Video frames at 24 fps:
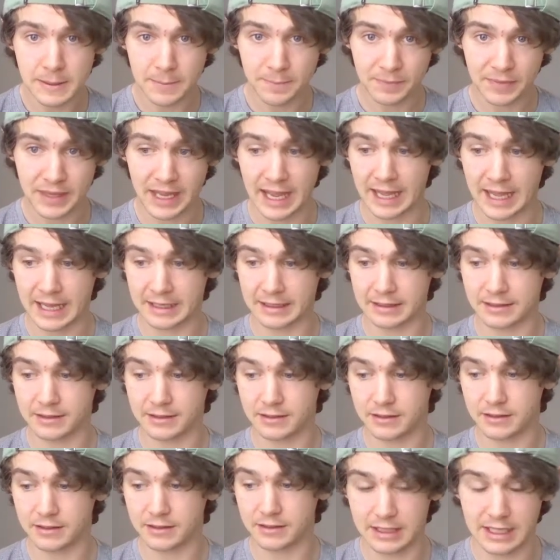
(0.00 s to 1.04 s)
And
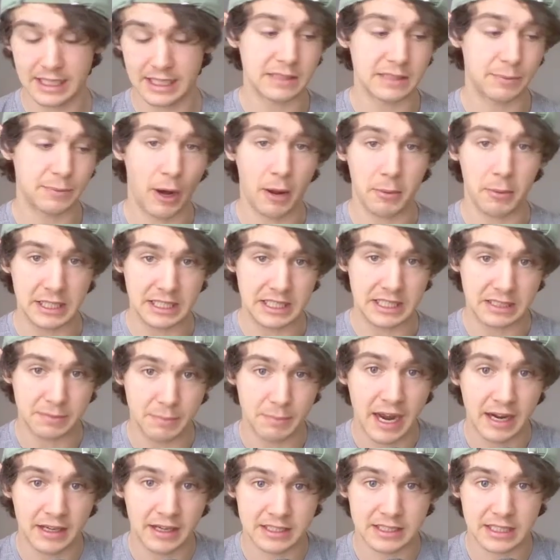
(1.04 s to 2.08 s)
it's probably the
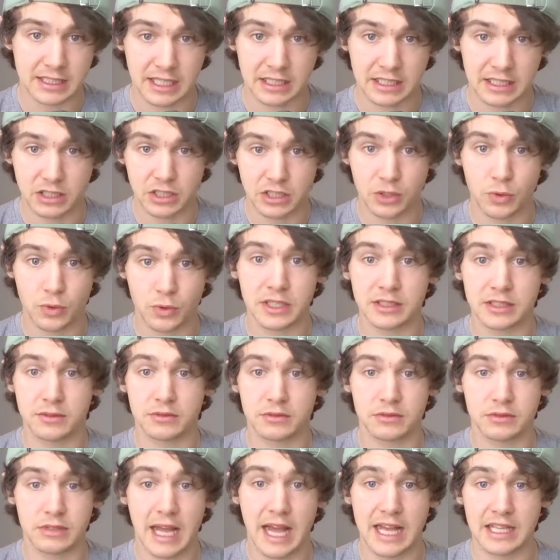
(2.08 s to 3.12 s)
smartest thing to do,
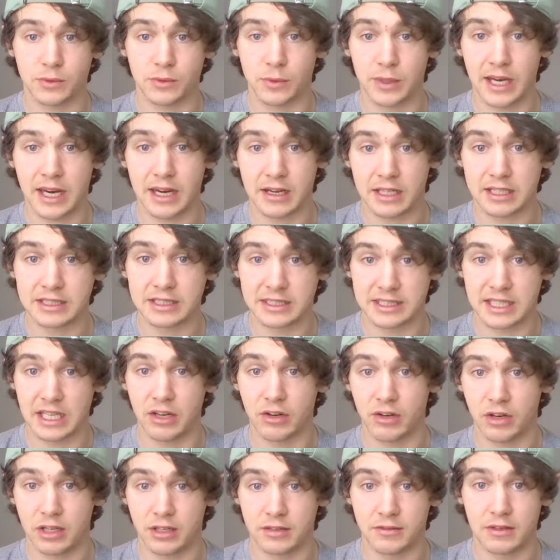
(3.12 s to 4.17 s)
as we are
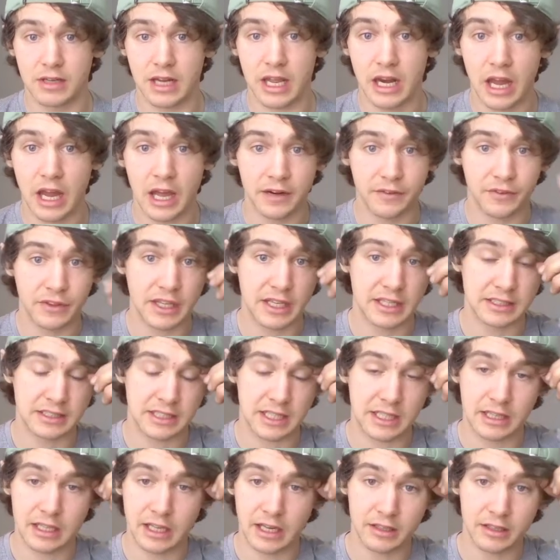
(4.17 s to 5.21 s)
considering a lot of things
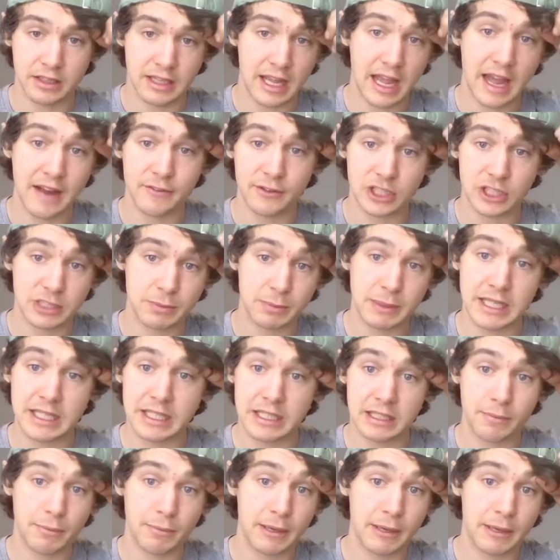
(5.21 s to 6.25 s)
in there: the average speed
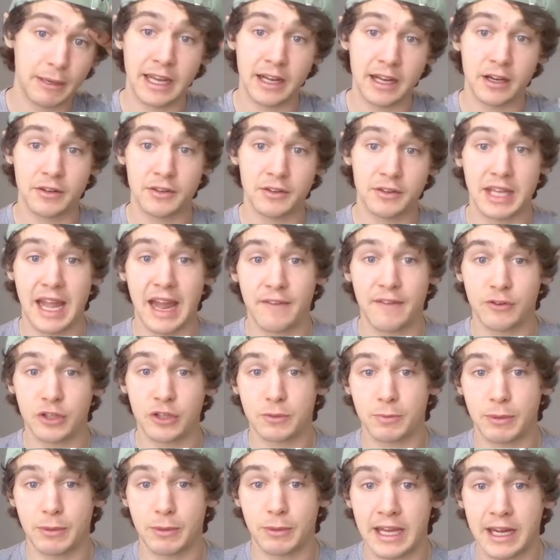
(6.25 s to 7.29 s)
of the player, the
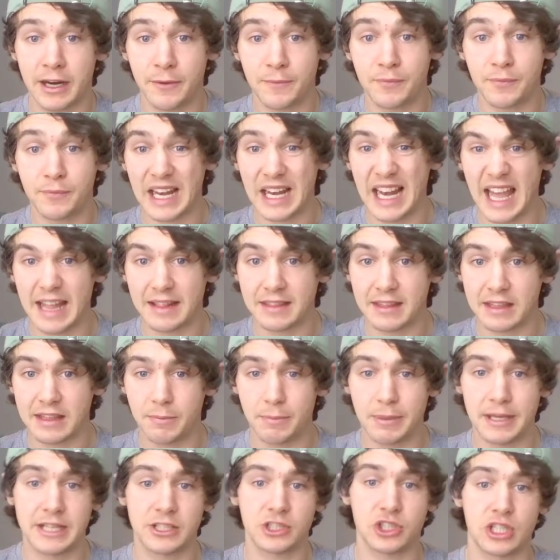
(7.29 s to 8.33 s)
average player, the length of the
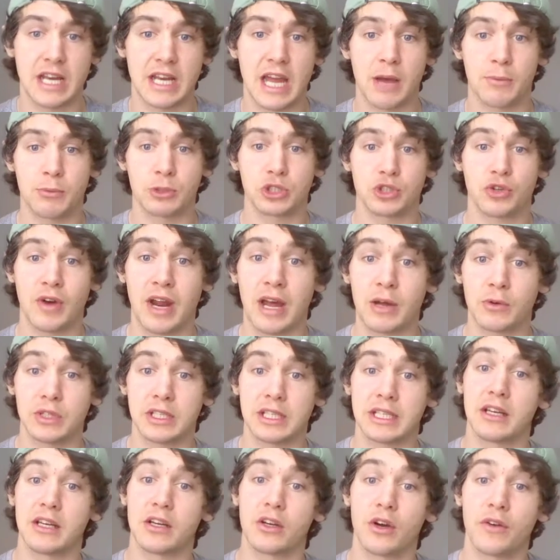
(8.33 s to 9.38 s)
pitch, and how much ground
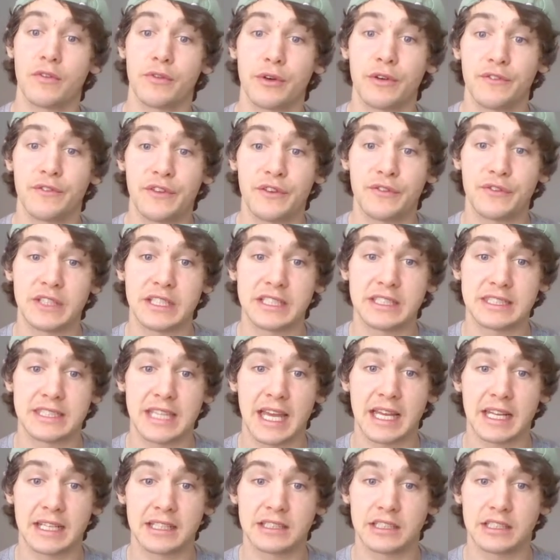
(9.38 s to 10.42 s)
you can cover in 15
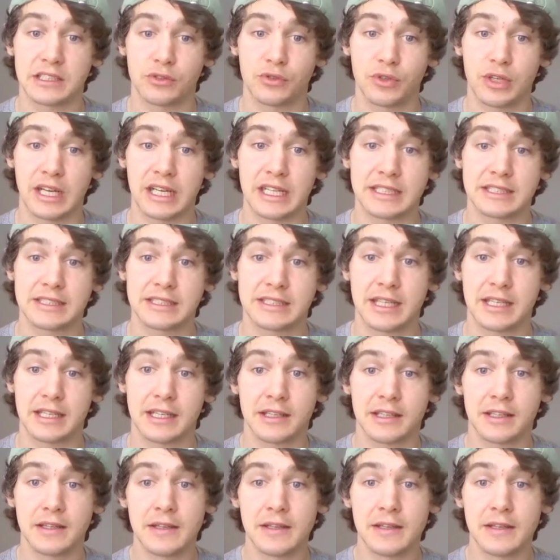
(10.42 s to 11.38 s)
seconds is realistic.